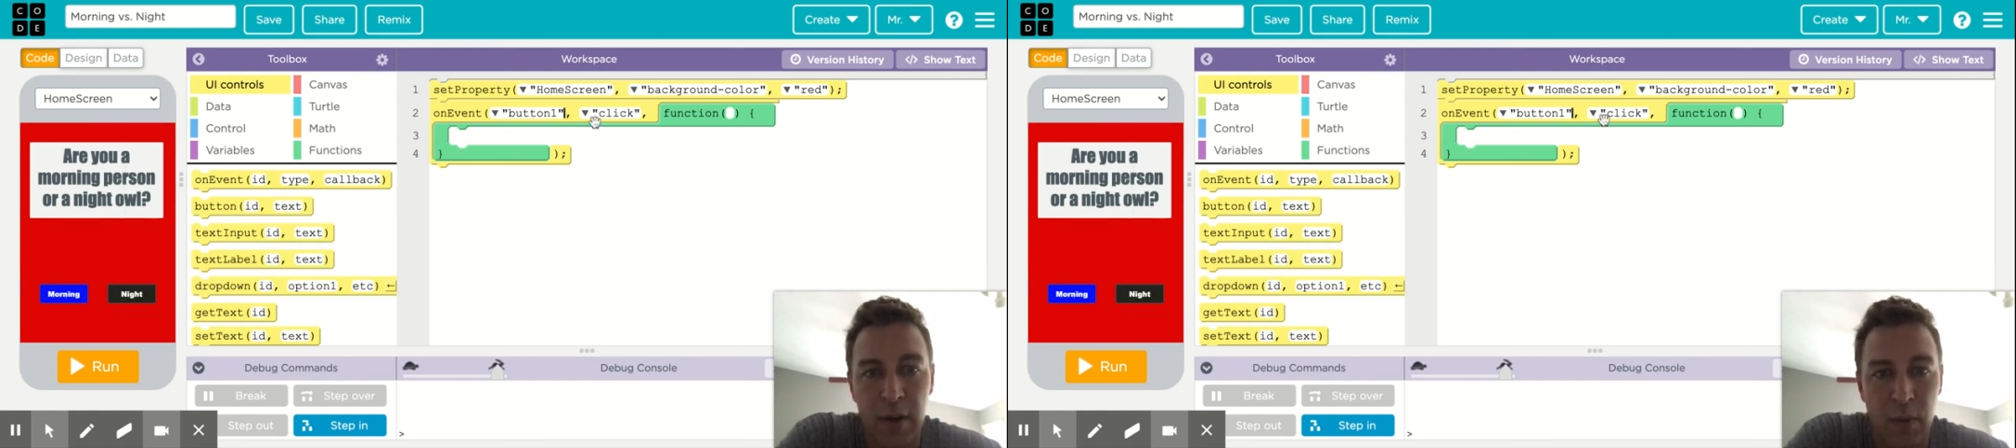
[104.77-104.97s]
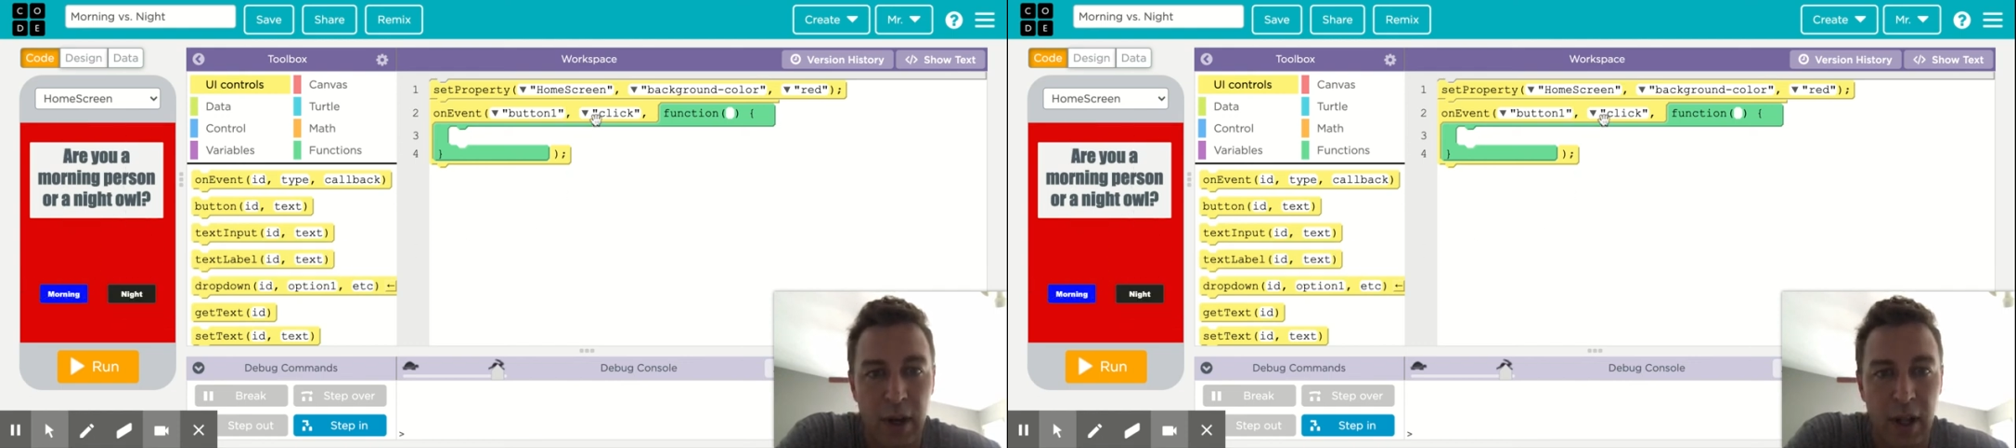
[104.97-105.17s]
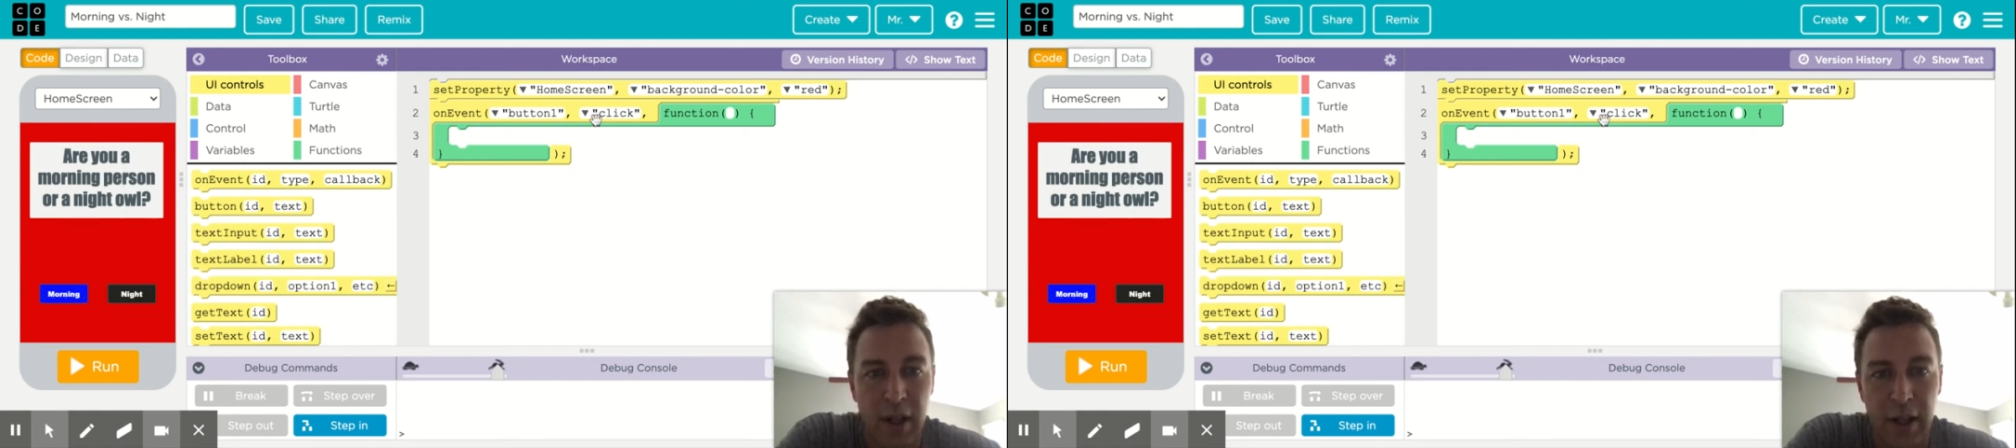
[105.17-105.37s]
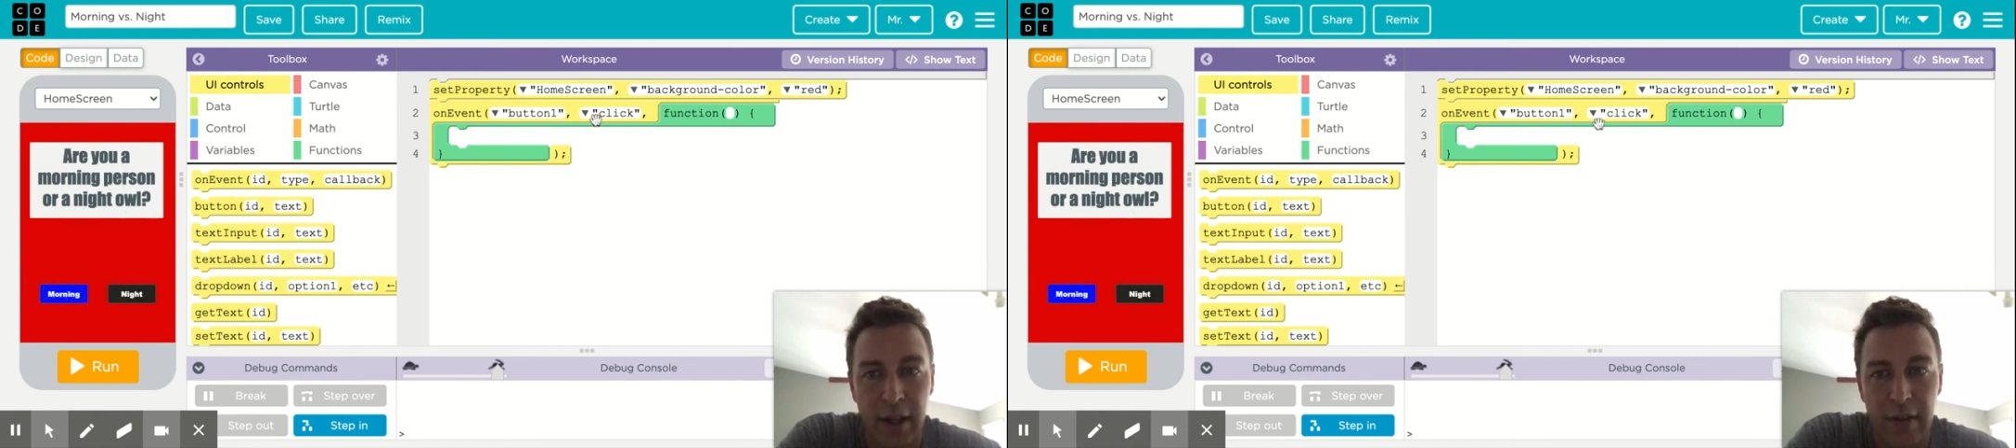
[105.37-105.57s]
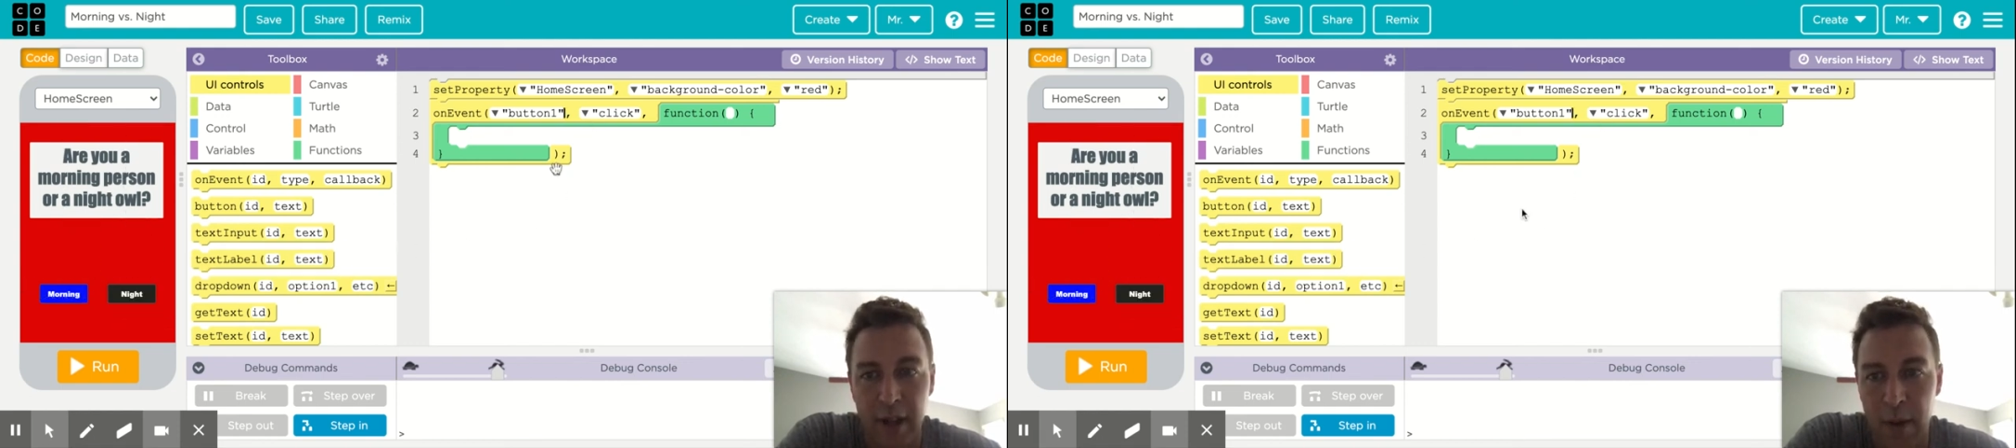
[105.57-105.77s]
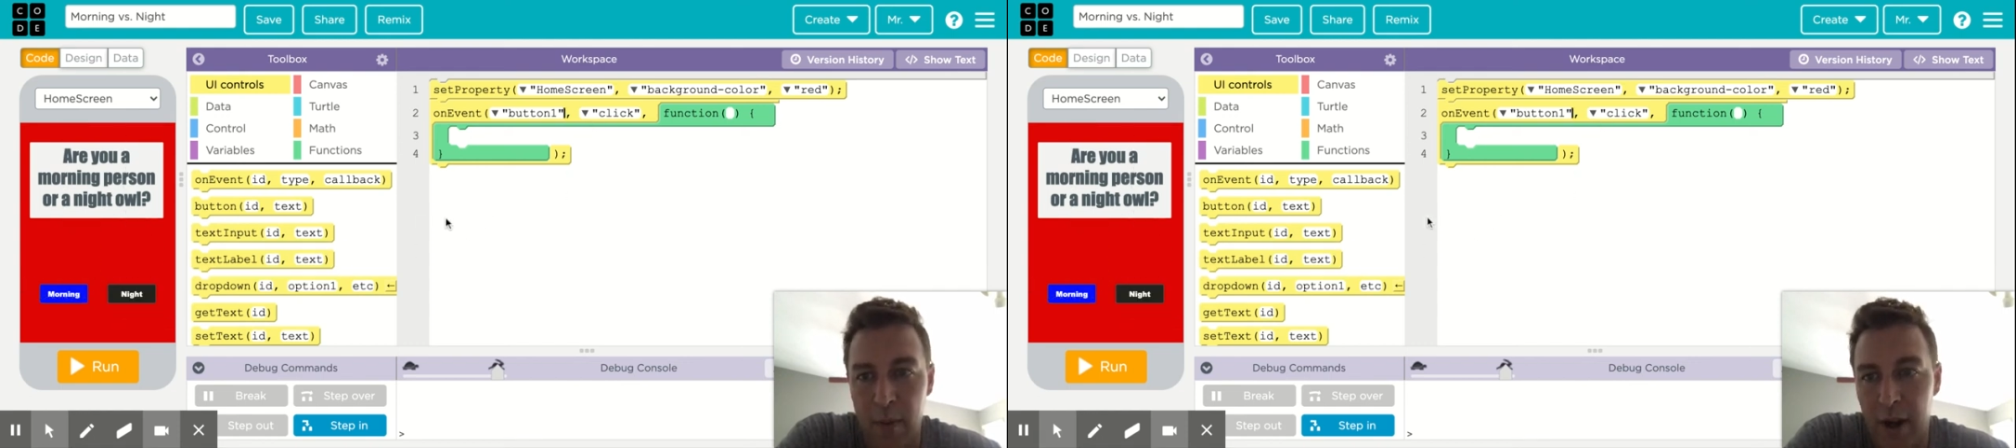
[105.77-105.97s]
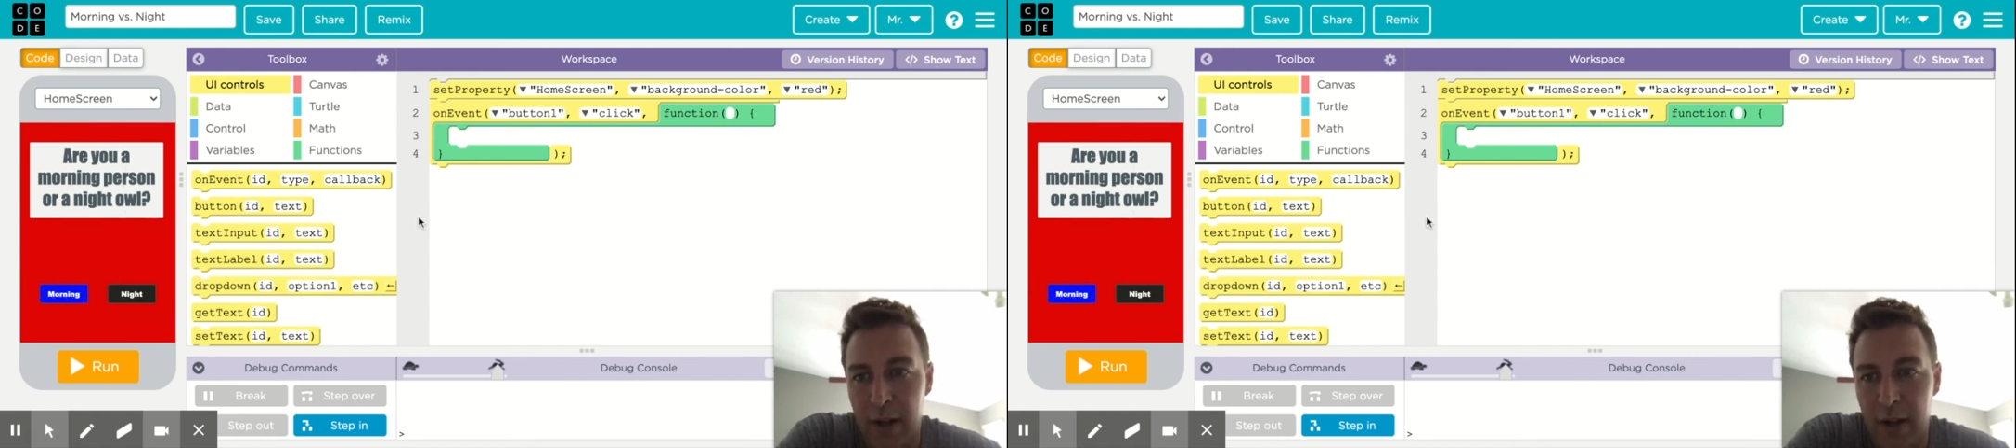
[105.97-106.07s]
When it clicks, I want